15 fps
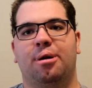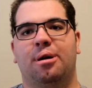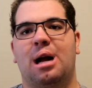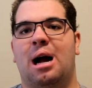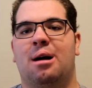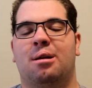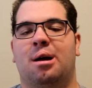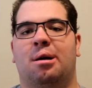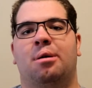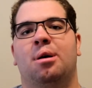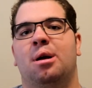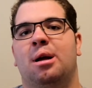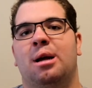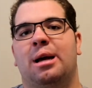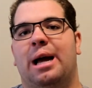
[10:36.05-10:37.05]
I don't know.
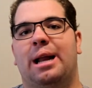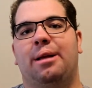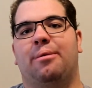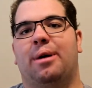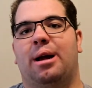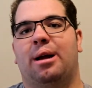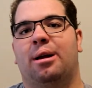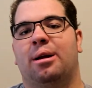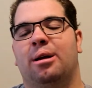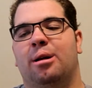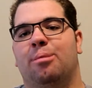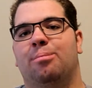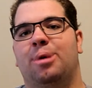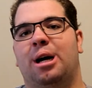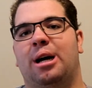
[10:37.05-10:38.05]
Anyway,
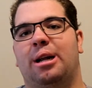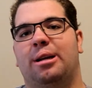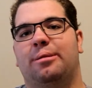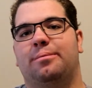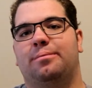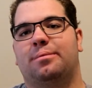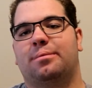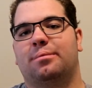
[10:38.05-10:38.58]
but